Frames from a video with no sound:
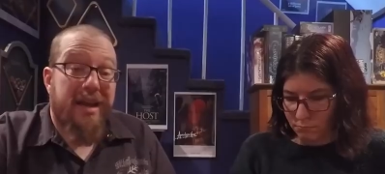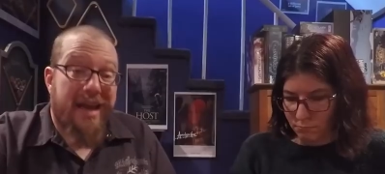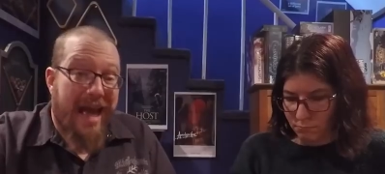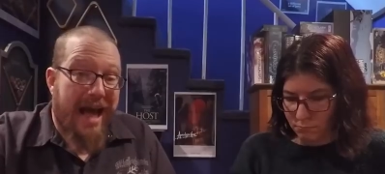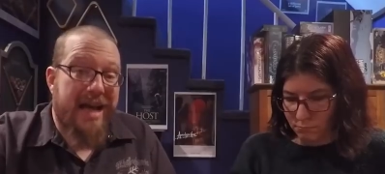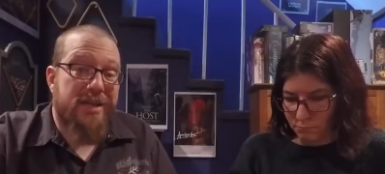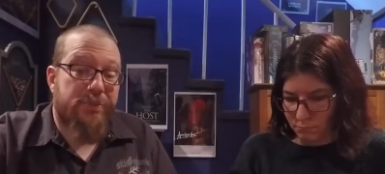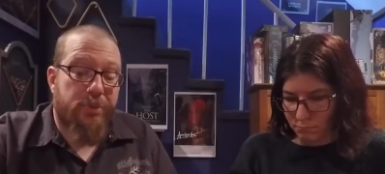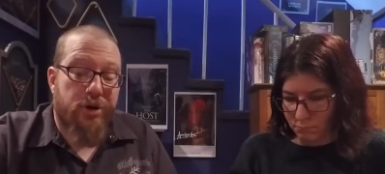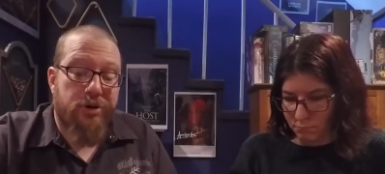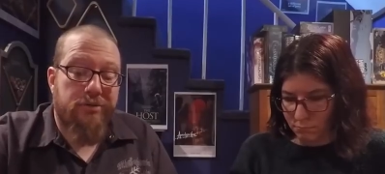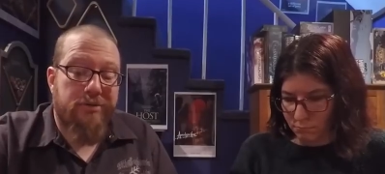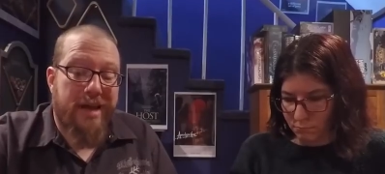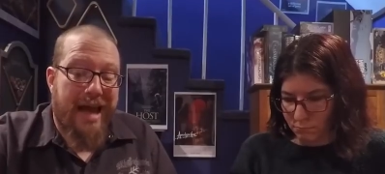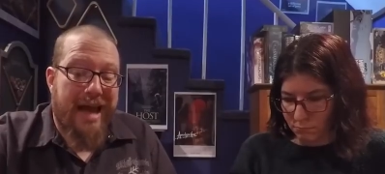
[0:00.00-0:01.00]

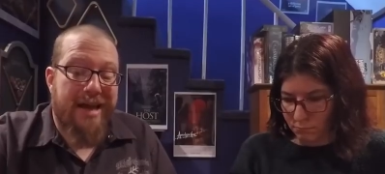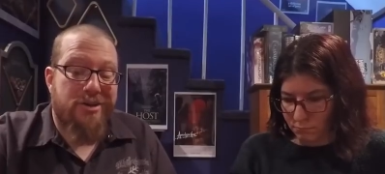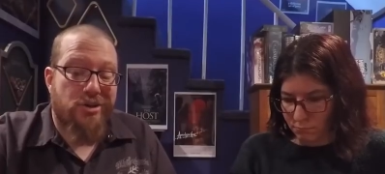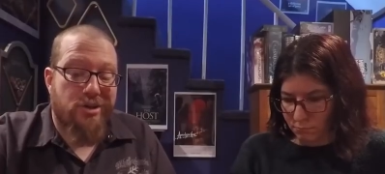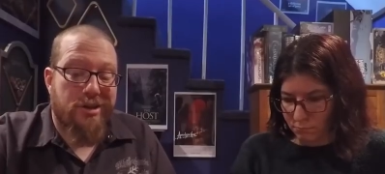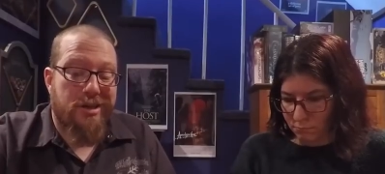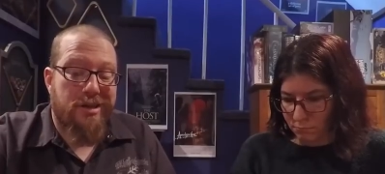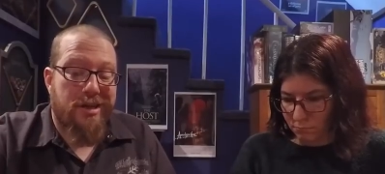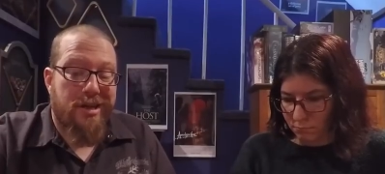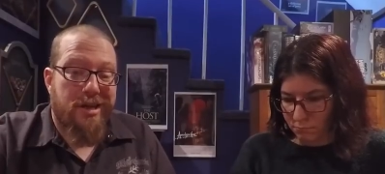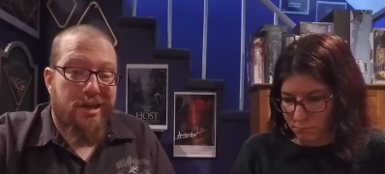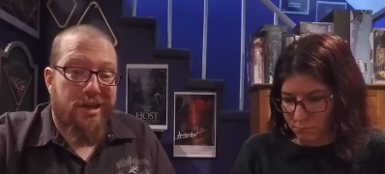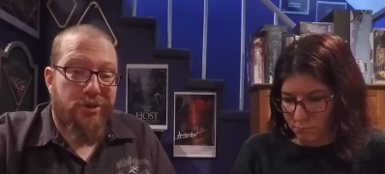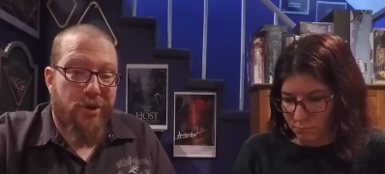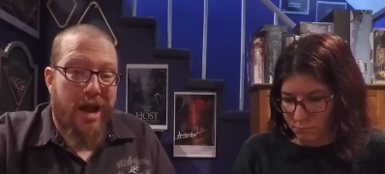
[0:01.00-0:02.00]
Speaker 1: Hasbro, actually,
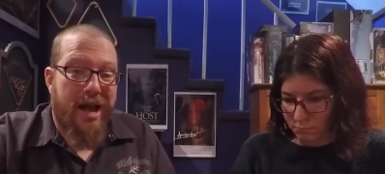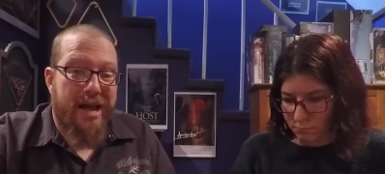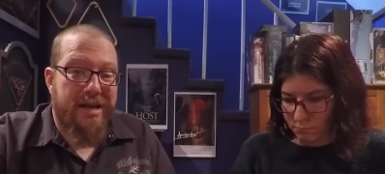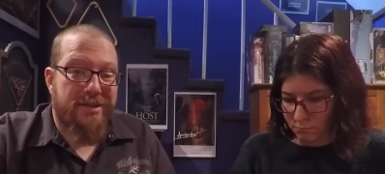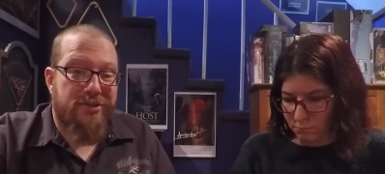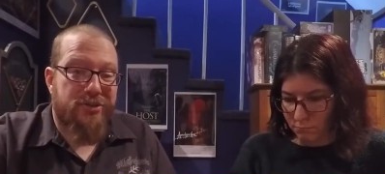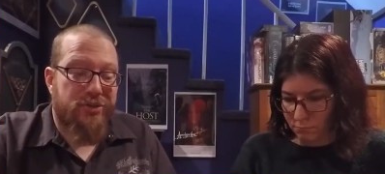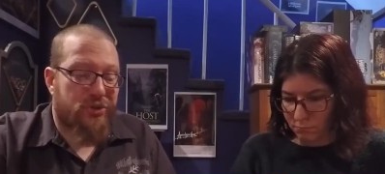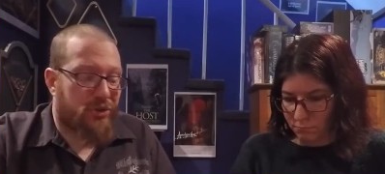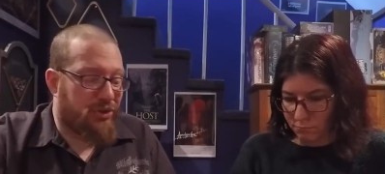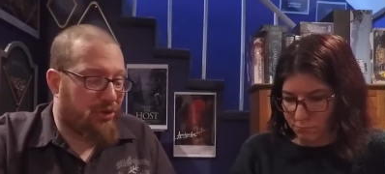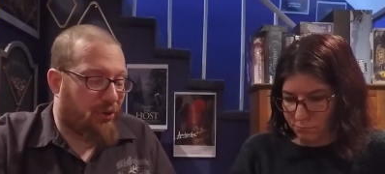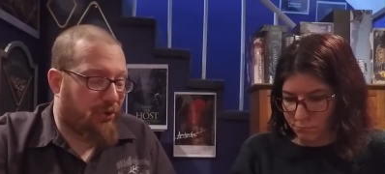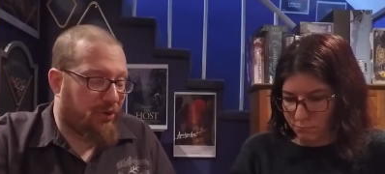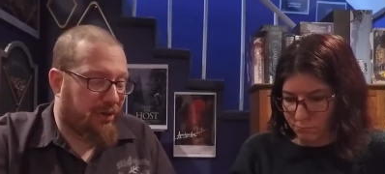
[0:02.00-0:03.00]
you guys should
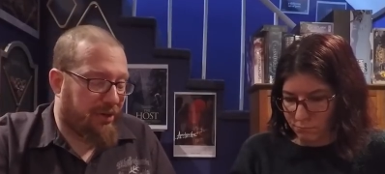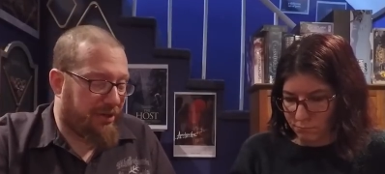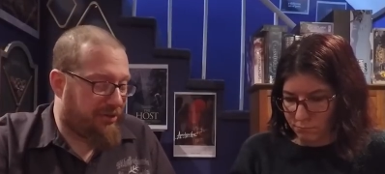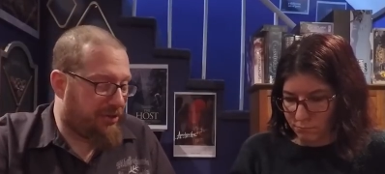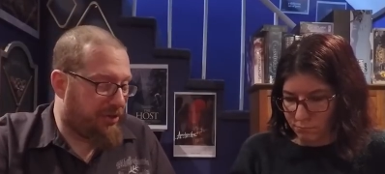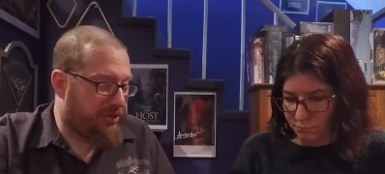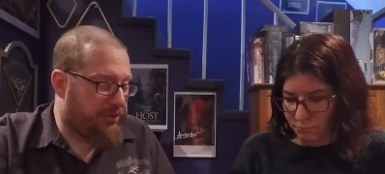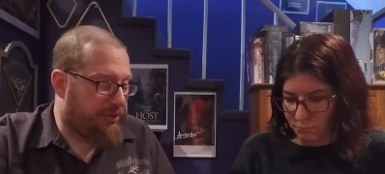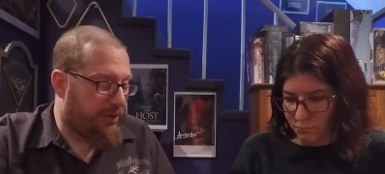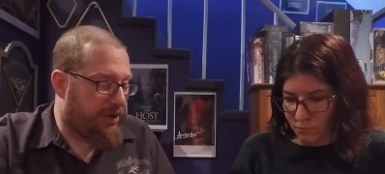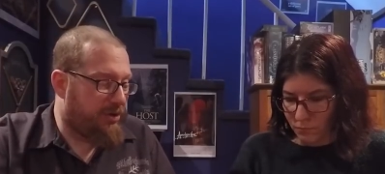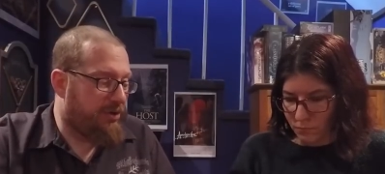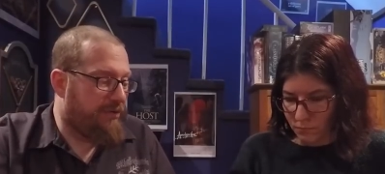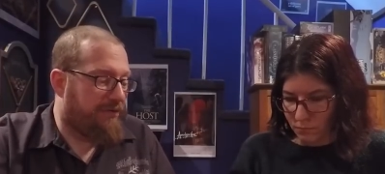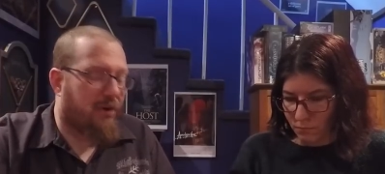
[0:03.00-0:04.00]
totally do a
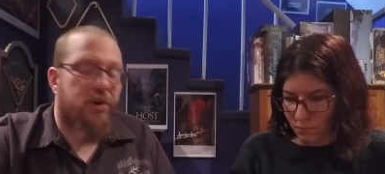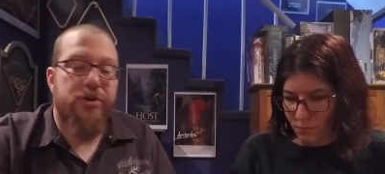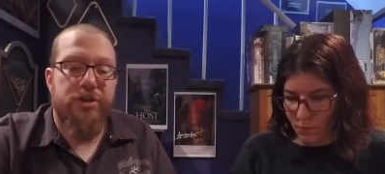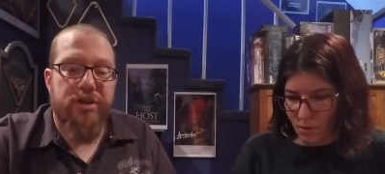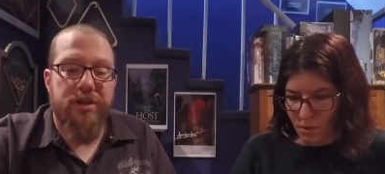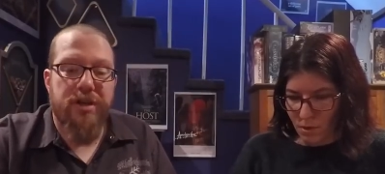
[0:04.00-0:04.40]
new version